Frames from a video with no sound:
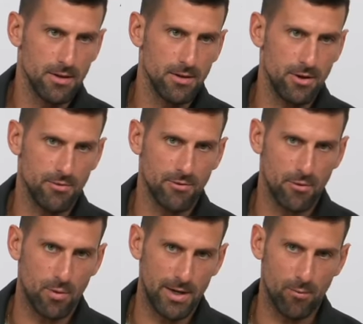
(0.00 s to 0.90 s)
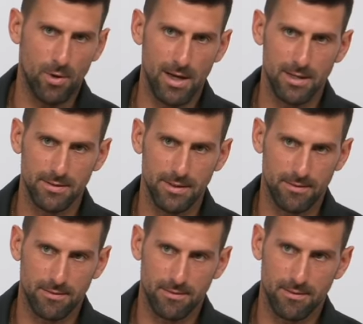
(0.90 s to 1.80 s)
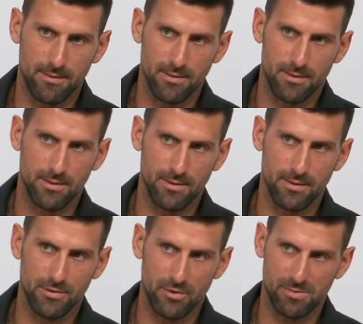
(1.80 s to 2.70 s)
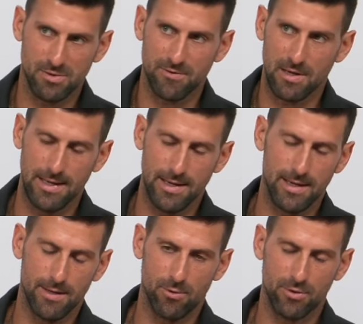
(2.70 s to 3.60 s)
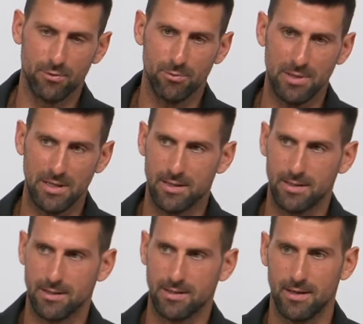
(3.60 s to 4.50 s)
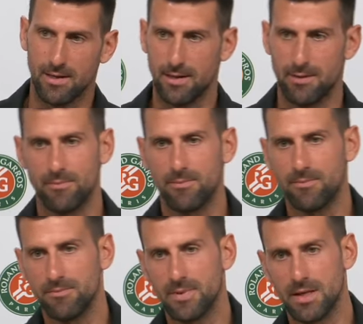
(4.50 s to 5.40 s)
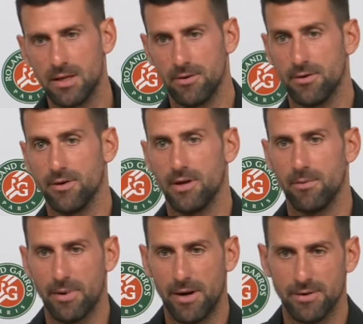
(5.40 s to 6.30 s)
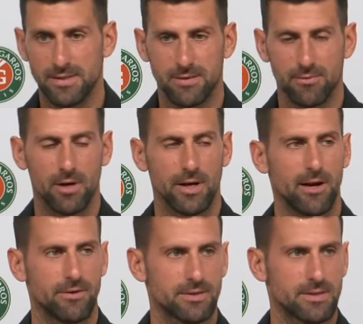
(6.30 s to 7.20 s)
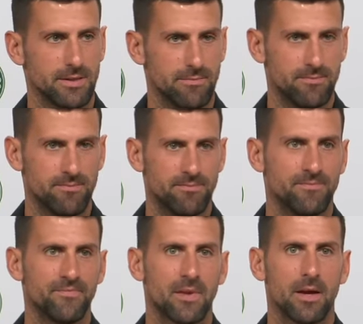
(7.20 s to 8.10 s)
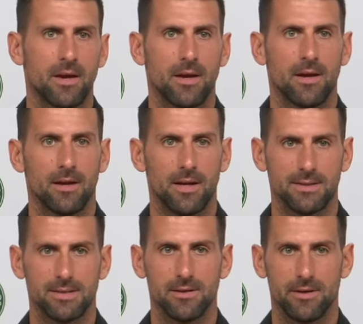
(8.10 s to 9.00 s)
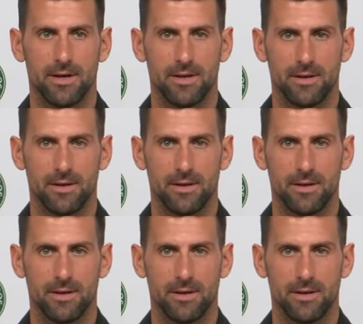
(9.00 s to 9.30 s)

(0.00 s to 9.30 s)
you know, for quite a while that in terms of clay, I want to peak here in Paris, in Roland-Garros. And last year I had